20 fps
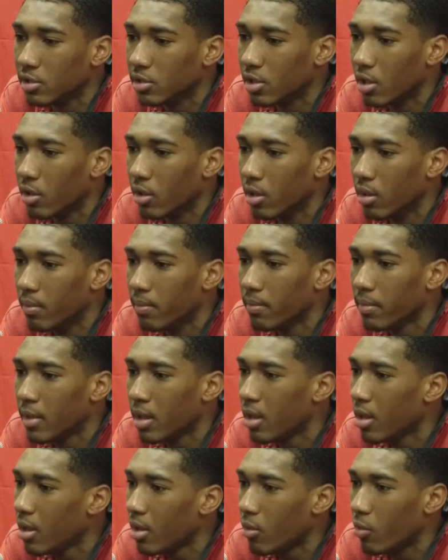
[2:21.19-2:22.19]
So um,
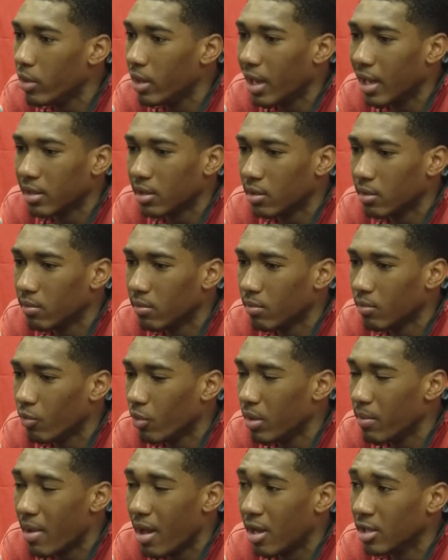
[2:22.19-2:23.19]
we got the
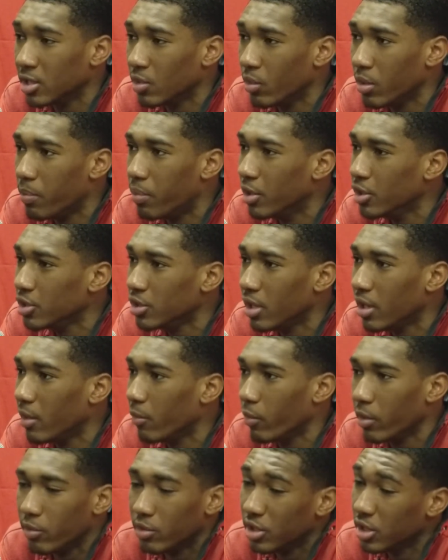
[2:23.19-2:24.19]
rebounds and we pushed it, and
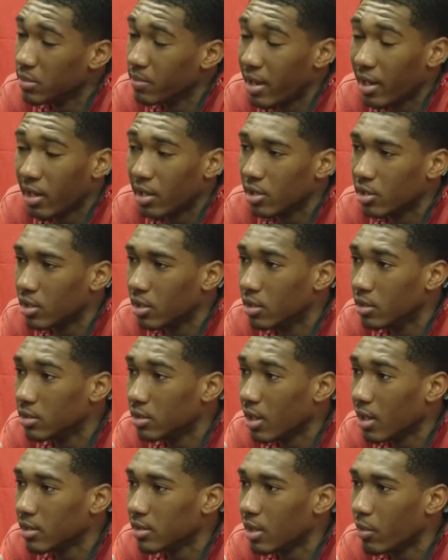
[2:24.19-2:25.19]
we were just making the good
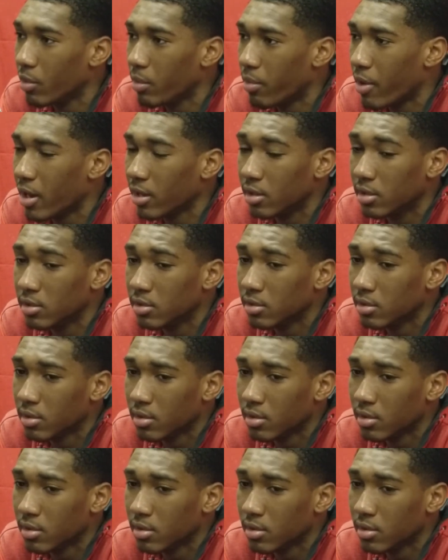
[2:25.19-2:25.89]
shots that we practiced.